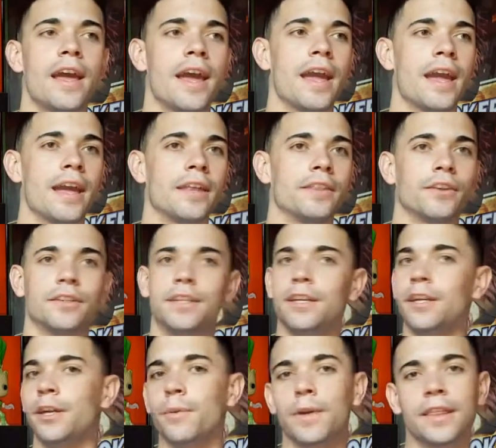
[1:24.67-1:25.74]
and they're
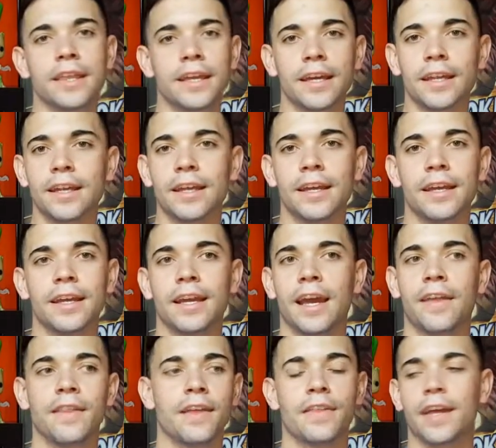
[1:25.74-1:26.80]
dealing with it
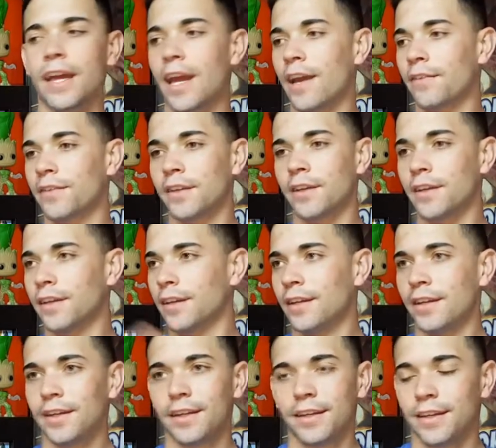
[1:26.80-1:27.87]
and then they have to.